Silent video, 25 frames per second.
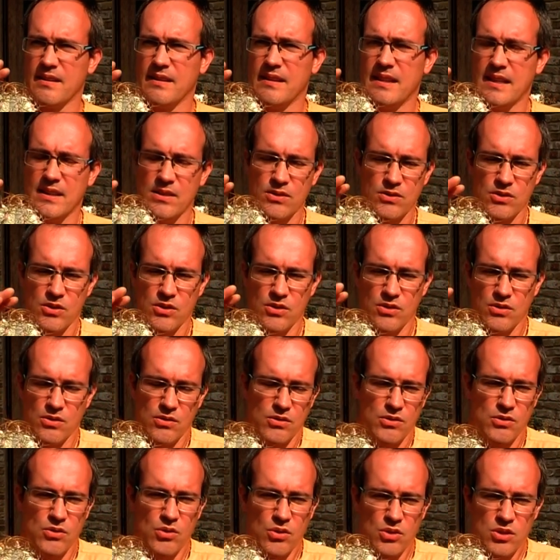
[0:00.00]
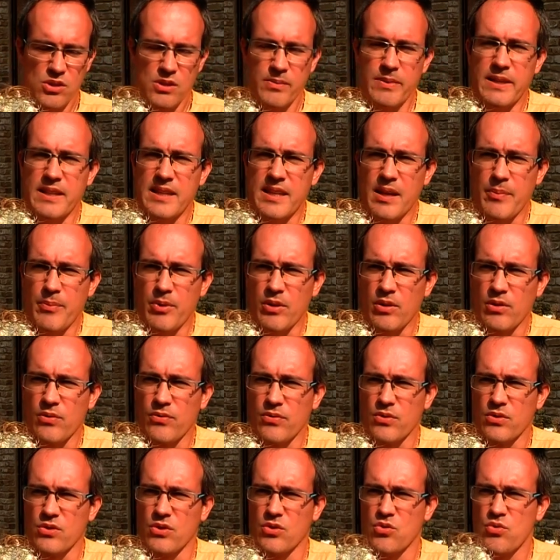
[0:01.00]
that used to be typical
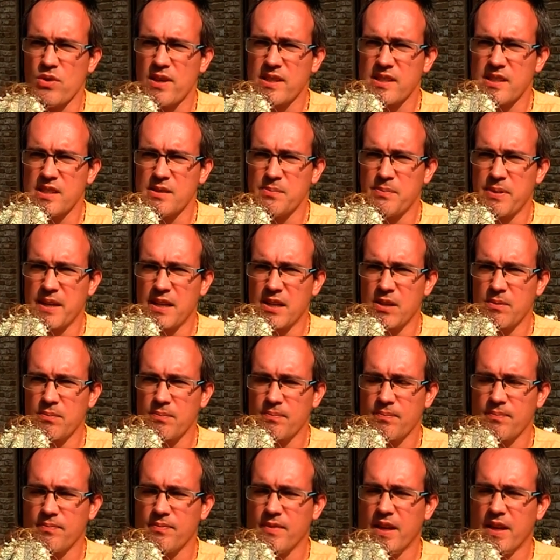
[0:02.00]
for the Crassispinum,